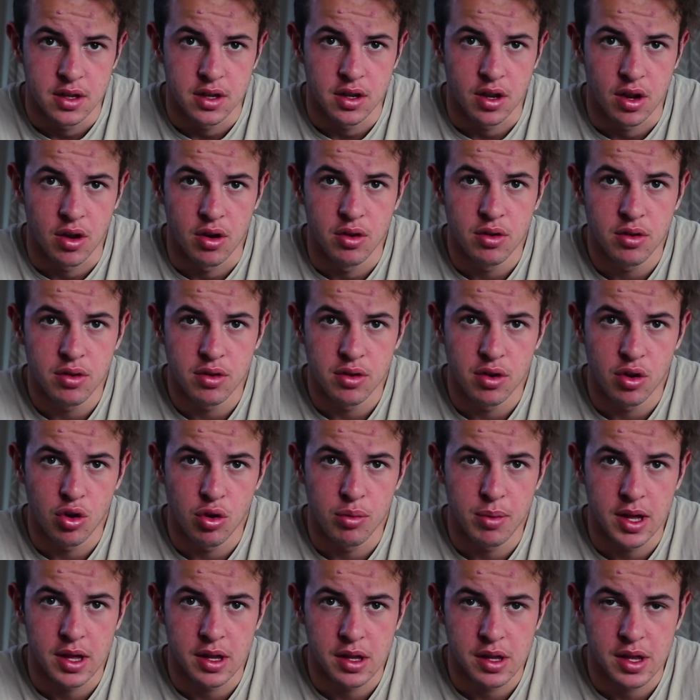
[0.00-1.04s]

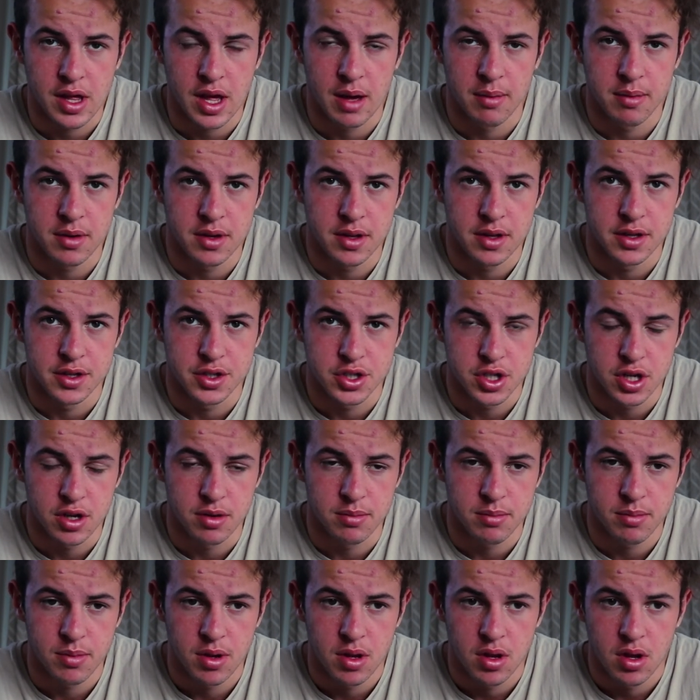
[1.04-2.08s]
newbies coming to the
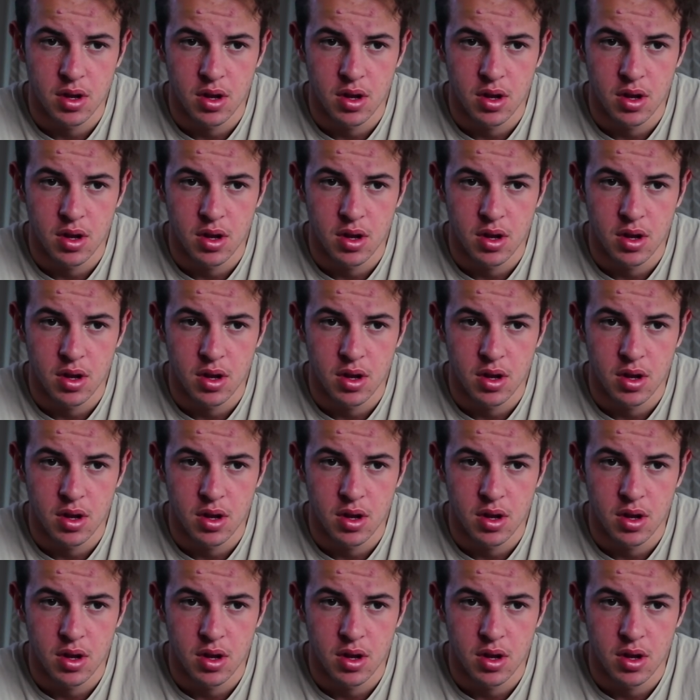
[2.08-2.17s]
gym,